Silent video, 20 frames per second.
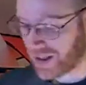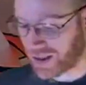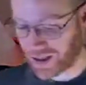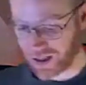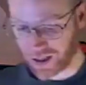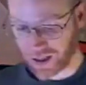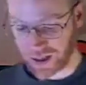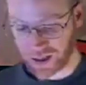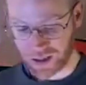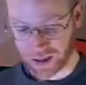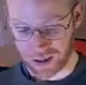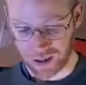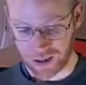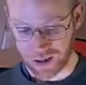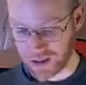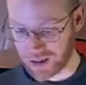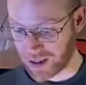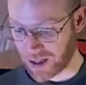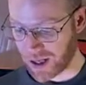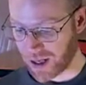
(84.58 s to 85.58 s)
thing
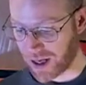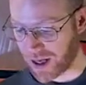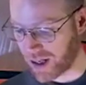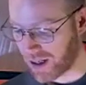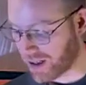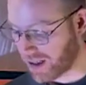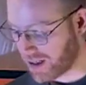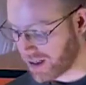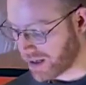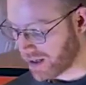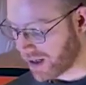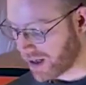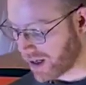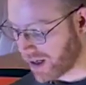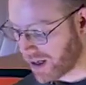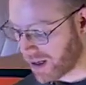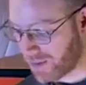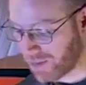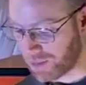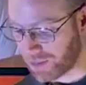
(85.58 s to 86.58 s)
is that
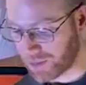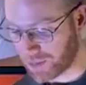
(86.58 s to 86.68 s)
um,